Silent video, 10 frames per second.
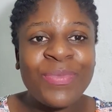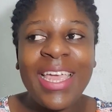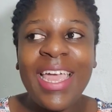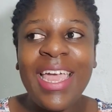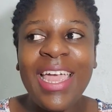
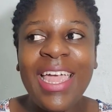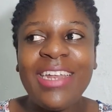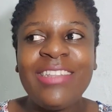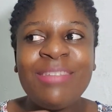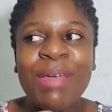
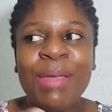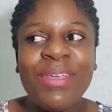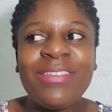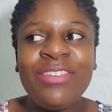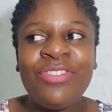and it's in my
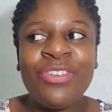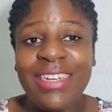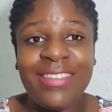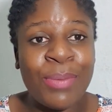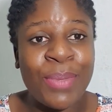best interest
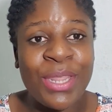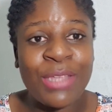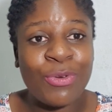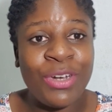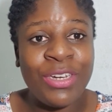to somebody
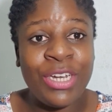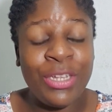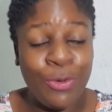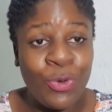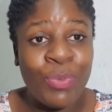that's already
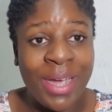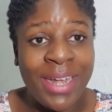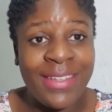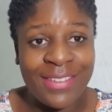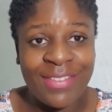earning good
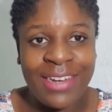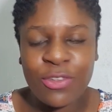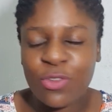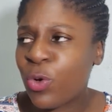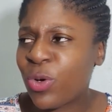monies, right?
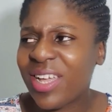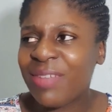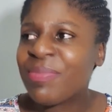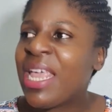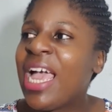So
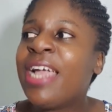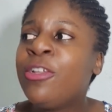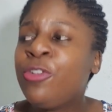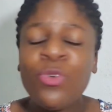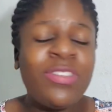I
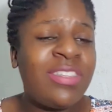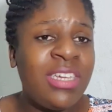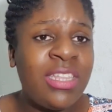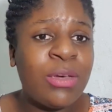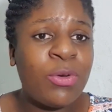do
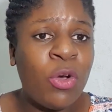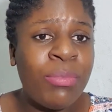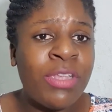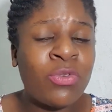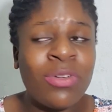see the
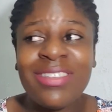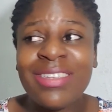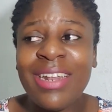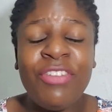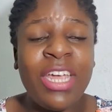comments on
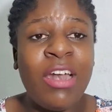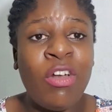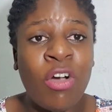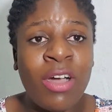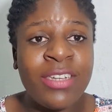salary a
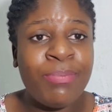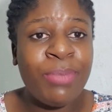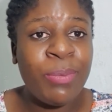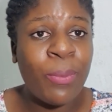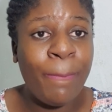lot, and
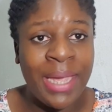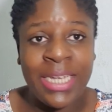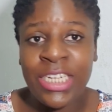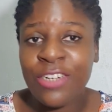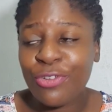people
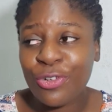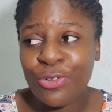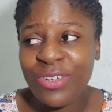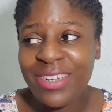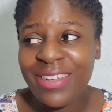bashing
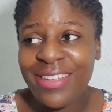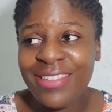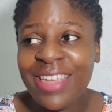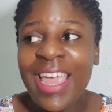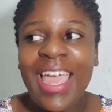
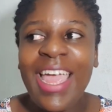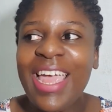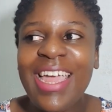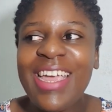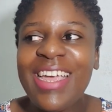recruiters.
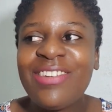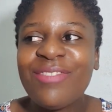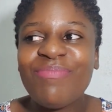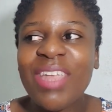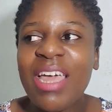And
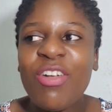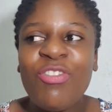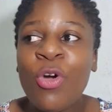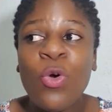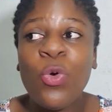I
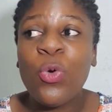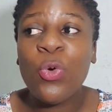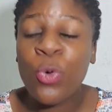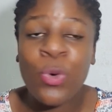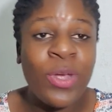don't know
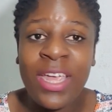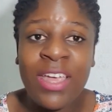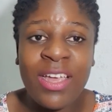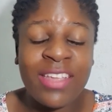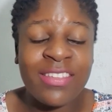who
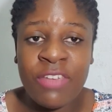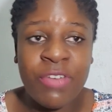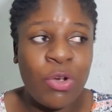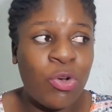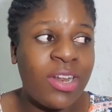has
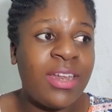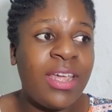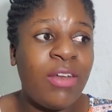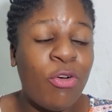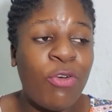ever gotten
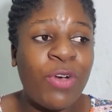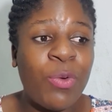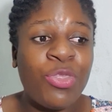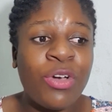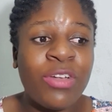an offer
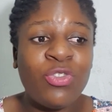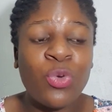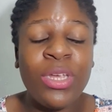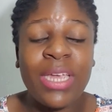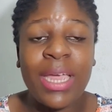without
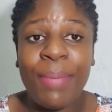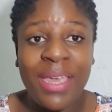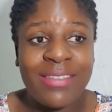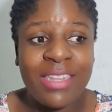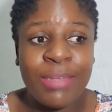showing a
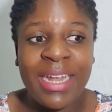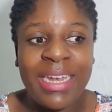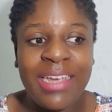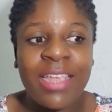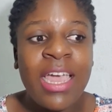pay slip,
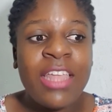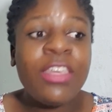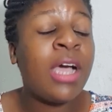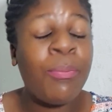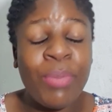unless the
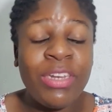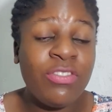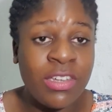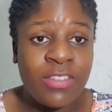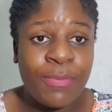company is
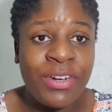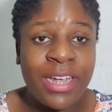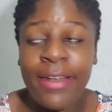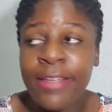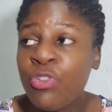desperate,
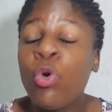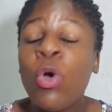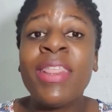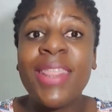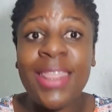unless you
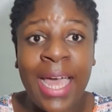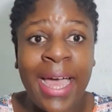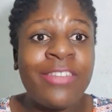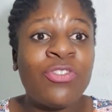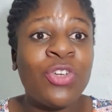are
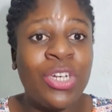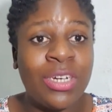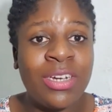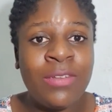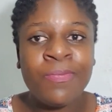that
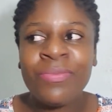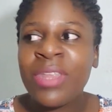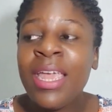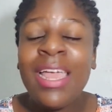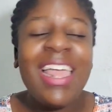good.
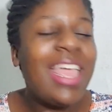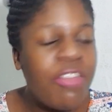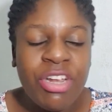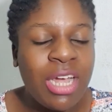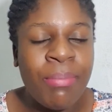
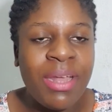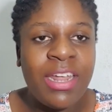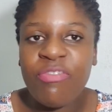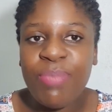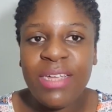Every company
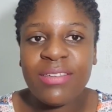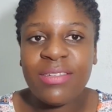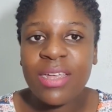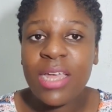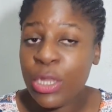I've
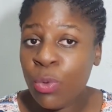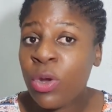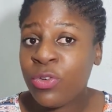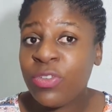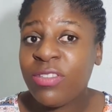placed, they
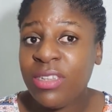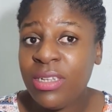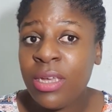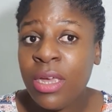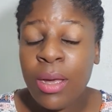want to
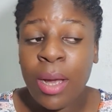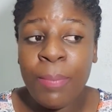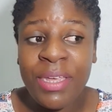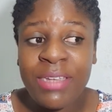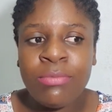see a
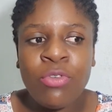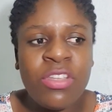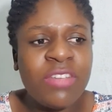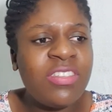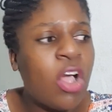payslip, not
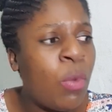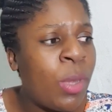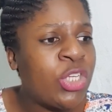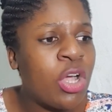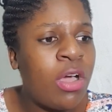just see how
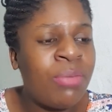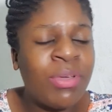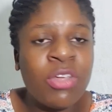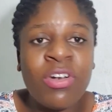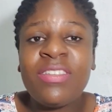much you're on, but
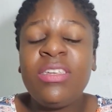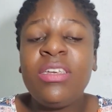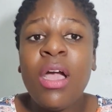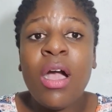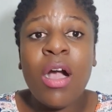they want to
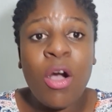see how